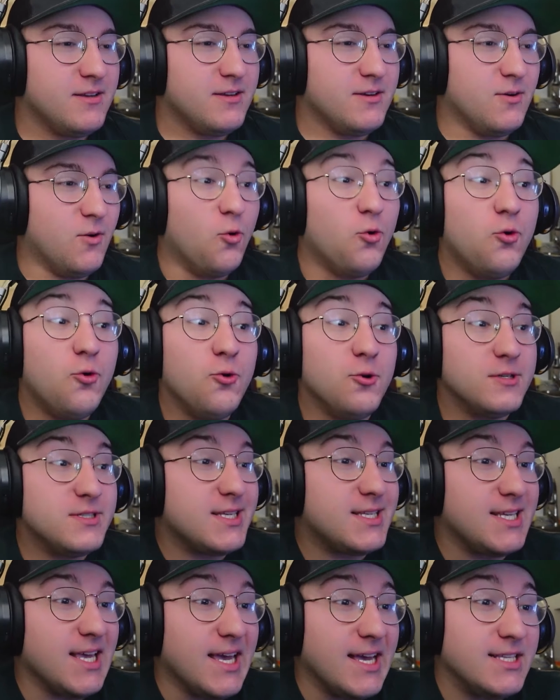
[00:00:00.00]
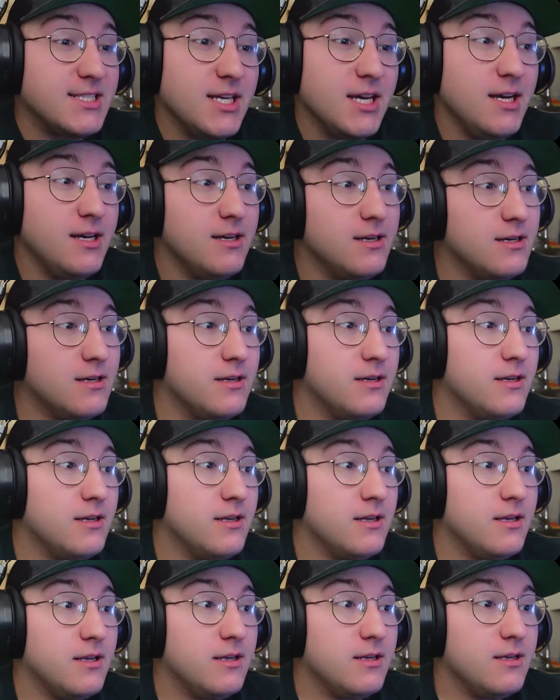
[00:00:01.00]
Ooh, is this Sansa?
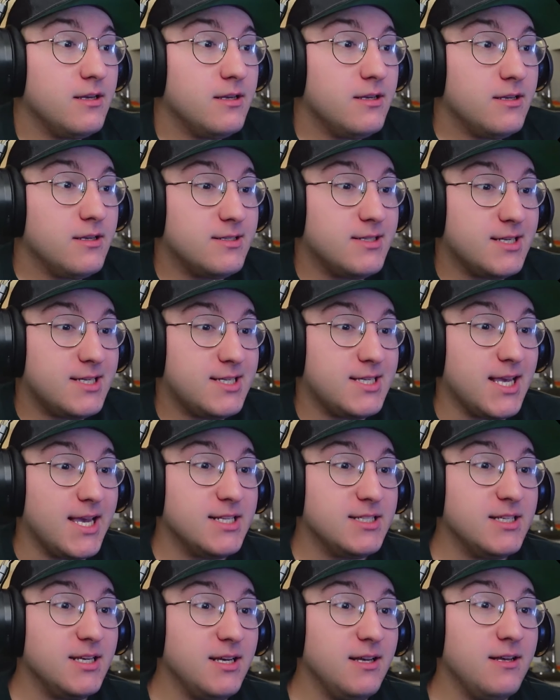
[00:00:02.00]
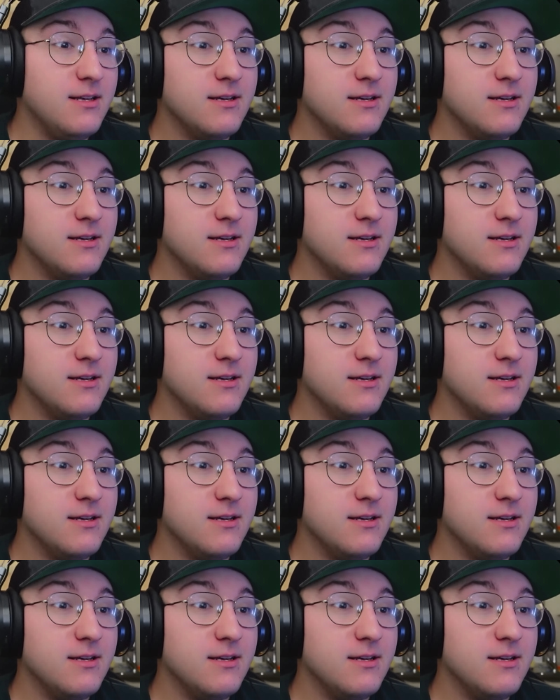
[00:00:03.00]
Is this Sansa?